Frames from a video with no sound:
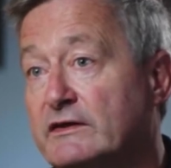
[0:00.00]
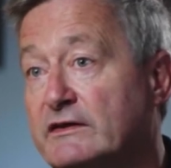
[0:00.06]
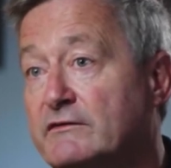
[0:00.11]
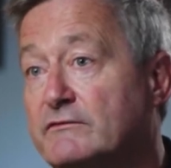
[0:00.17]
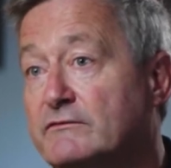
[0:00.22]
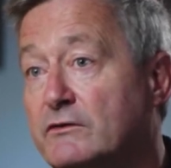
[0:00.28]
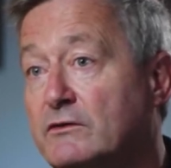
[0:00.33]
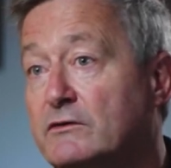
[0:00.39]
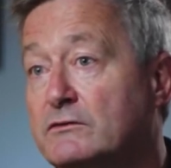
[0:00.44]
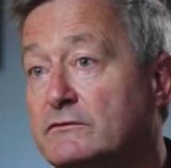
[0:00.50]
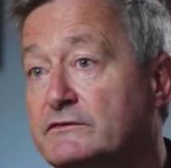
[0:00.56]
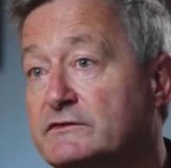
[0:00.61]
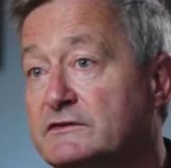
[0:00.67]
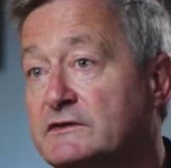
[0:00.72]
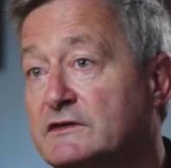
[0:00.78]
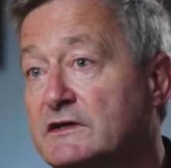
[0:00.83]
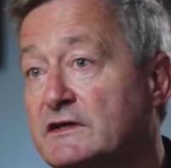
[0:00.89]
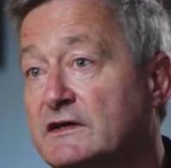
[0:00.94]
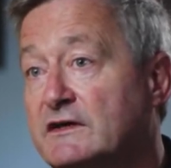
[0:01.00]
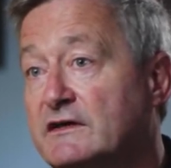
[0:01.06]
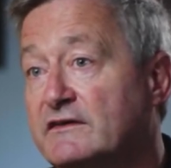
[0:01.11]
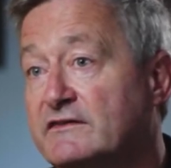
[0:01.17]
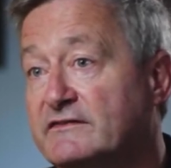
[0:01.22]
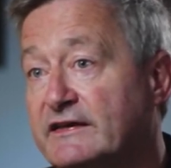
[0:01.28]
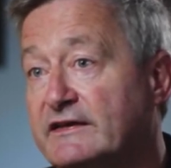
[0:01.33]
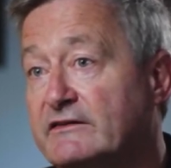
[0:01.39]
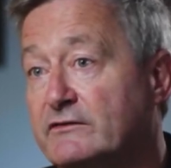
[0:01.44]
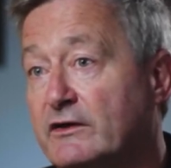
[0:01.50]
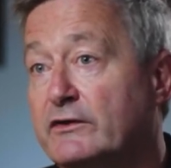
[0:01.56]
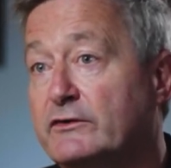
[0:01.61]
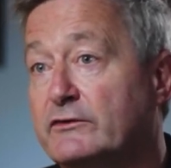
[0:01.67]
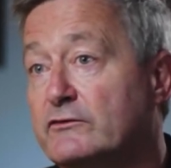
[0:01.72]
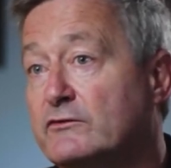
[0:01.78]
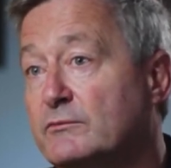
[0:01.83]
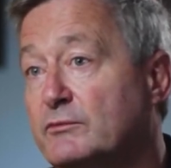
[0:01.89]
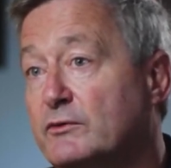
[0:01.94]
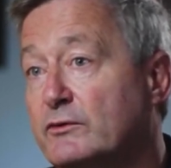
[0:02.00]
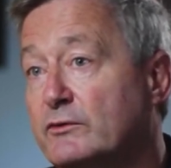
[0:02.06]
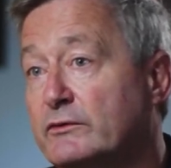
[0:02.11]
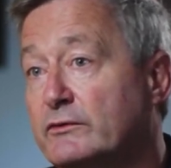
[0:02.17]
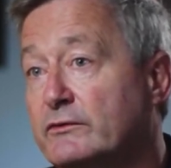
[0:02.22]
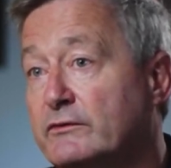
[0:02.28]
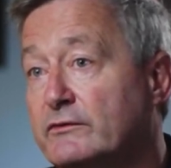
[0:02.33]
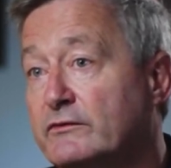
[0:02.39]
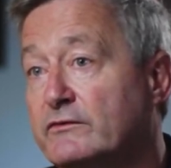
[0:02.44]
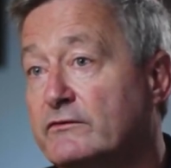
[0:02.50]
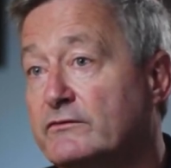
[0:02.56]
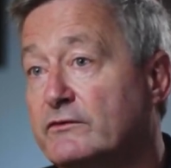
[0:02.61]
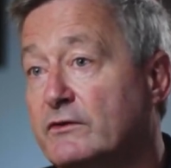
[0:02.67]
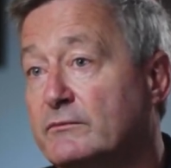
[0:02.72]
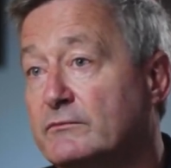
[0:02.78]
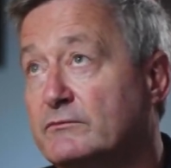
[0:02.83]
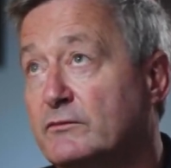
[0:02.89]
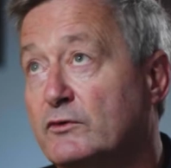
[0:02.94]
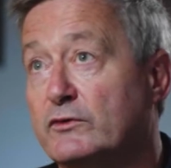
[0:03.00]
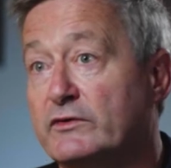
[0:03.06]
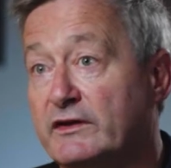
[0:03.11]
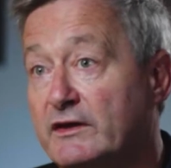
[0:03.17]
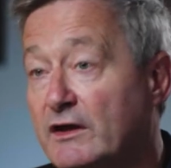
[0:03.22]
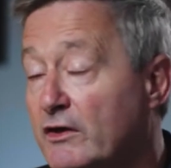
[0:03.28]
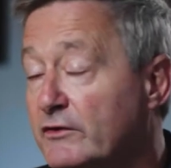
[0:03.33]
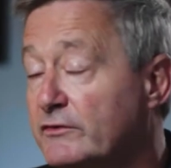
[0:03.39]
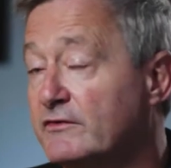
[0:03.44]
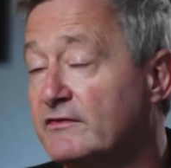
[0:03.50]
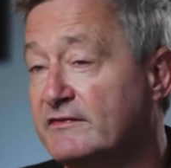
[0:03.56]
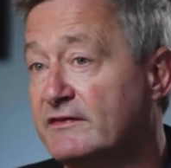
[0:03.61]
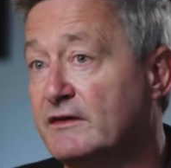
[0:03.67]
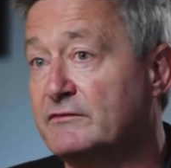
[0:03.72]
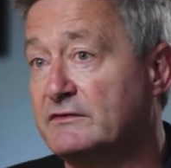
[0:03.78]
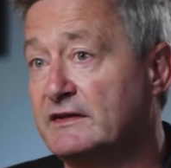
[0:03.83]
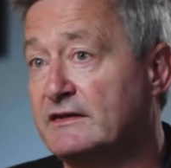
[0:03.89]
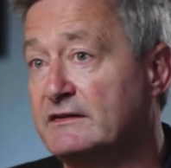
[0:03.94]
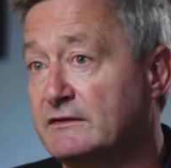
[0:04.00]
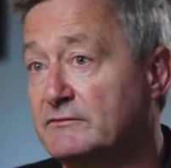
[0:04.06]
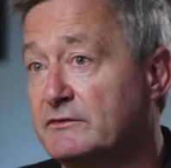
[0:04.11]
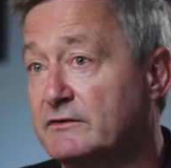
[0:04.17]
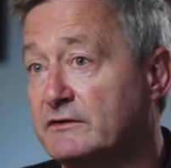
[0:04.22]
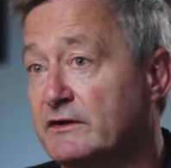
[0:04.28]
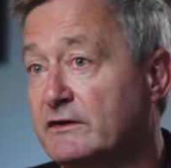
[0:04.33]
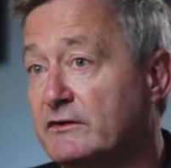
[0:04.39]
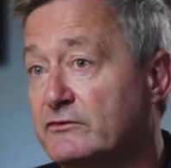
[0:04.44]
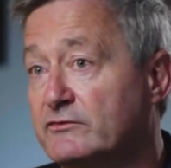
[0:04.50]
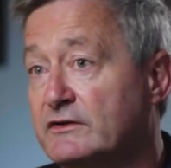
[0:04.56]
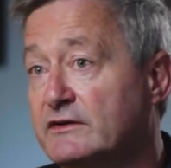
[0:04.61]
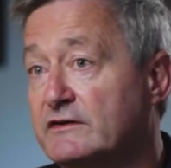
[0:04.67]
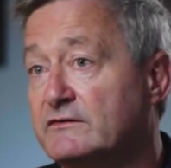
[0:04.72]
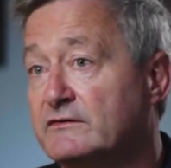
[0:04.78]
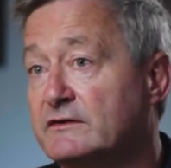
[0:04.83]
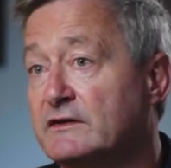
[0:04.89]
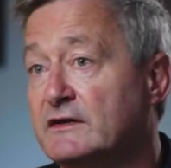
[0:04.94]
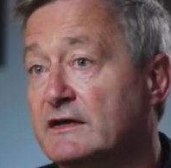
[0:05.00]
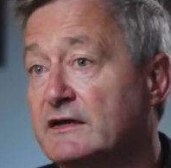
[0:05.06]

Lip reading: It involved 600 reporters from more than 117 different countries